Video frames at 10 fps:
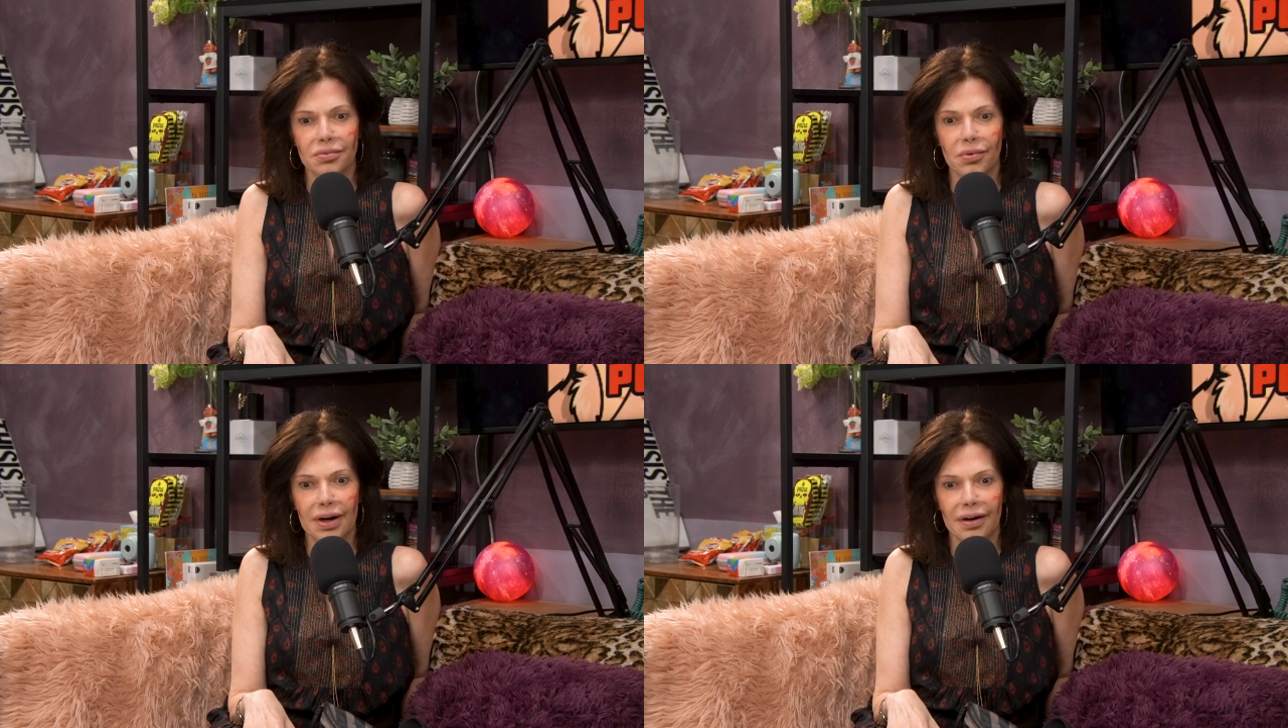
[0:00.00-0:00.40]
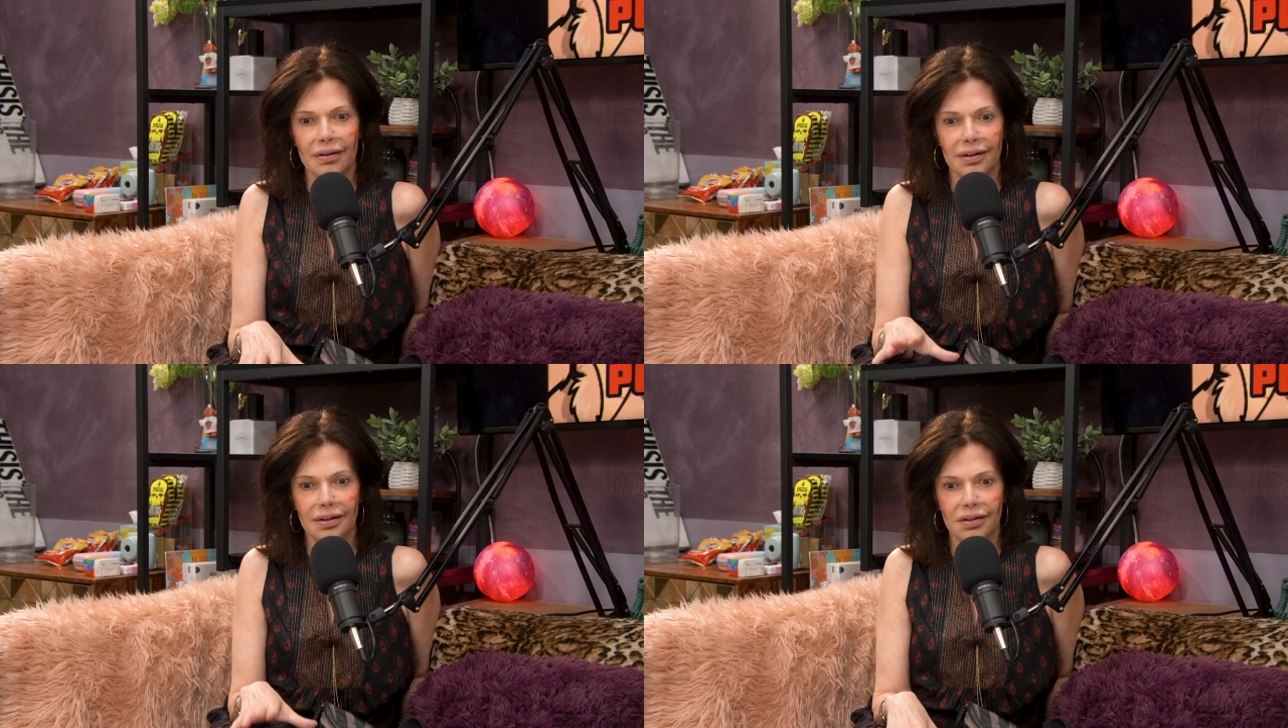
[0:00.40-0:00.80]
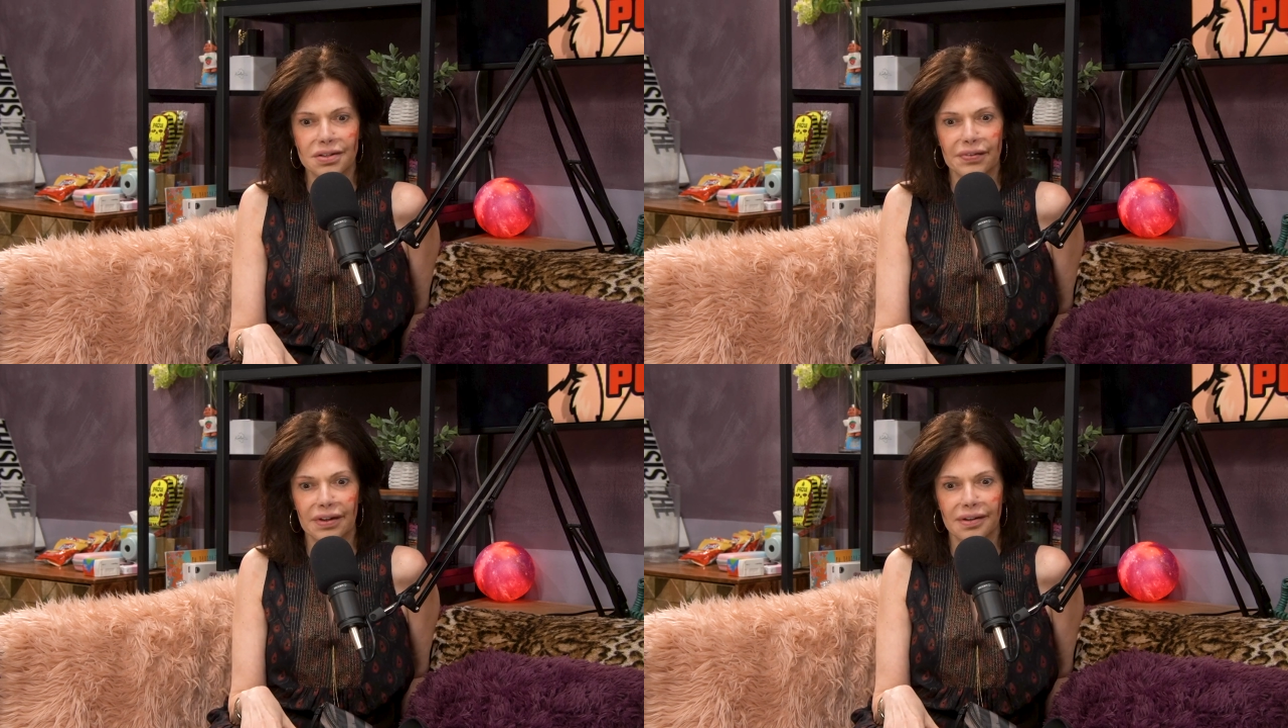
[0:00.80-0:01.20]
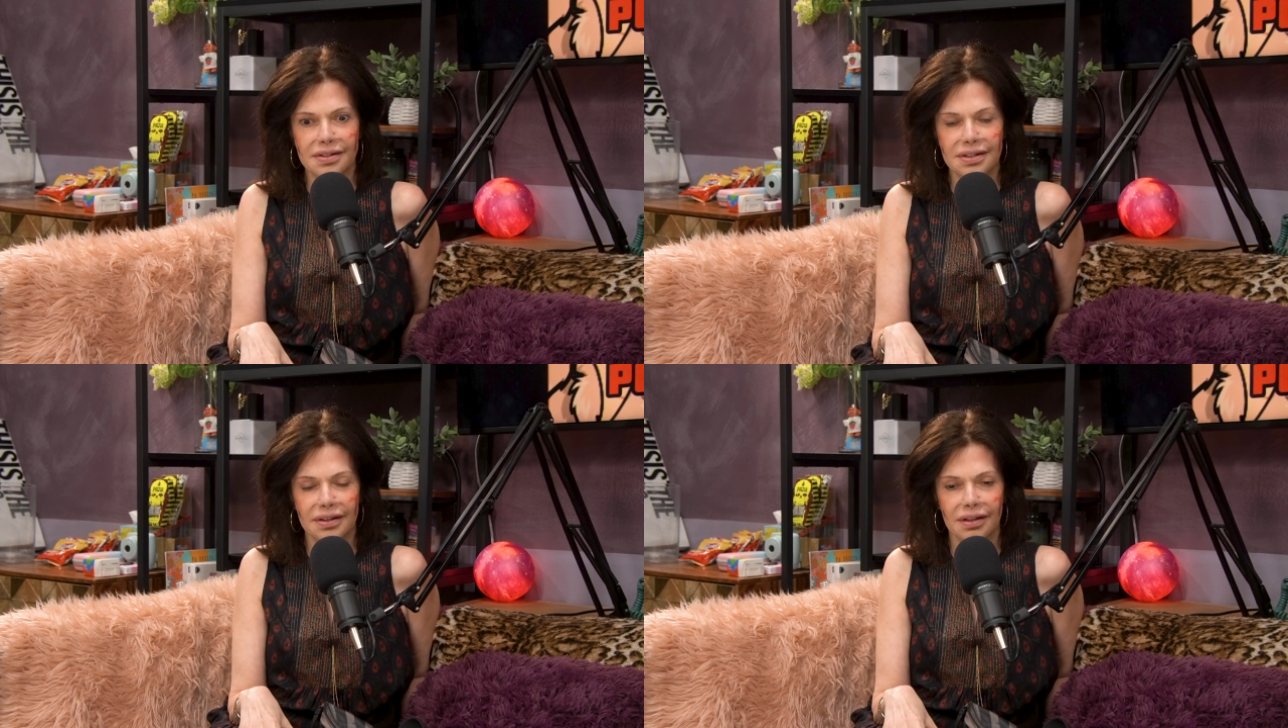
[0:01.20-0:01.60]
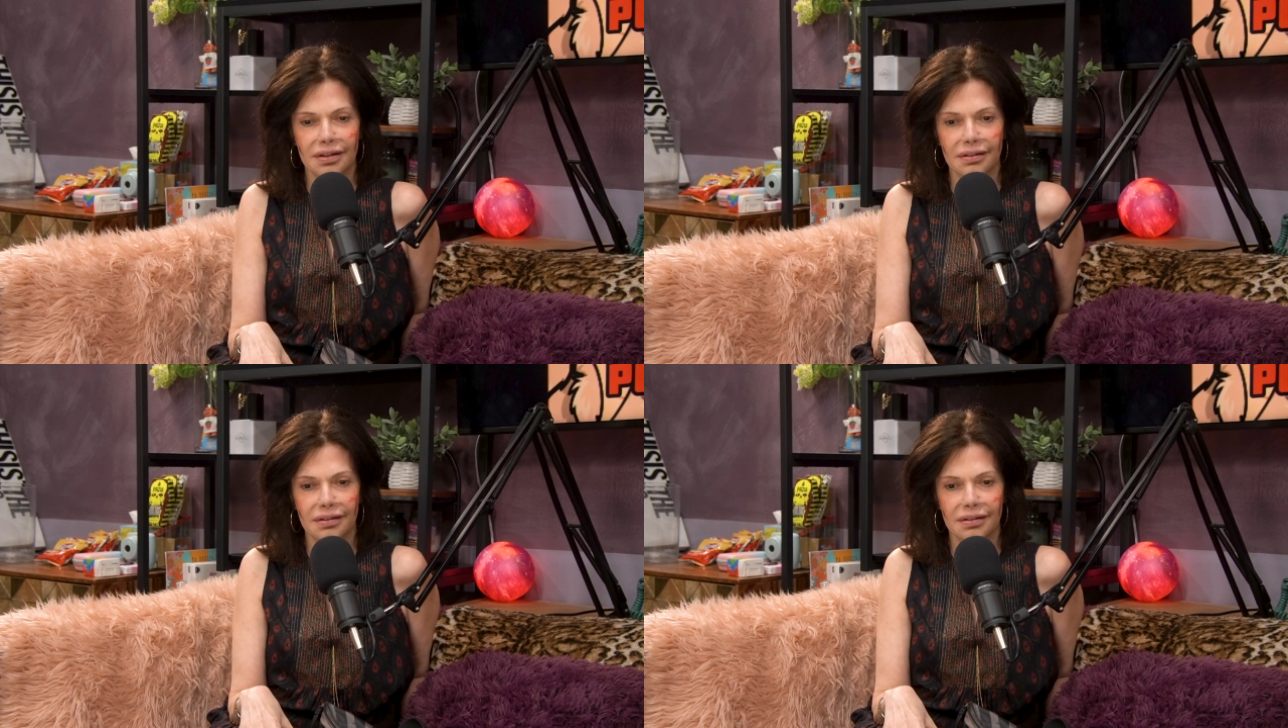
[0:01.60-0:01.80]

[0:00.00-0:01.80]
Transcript: Ware in Los Feliz at the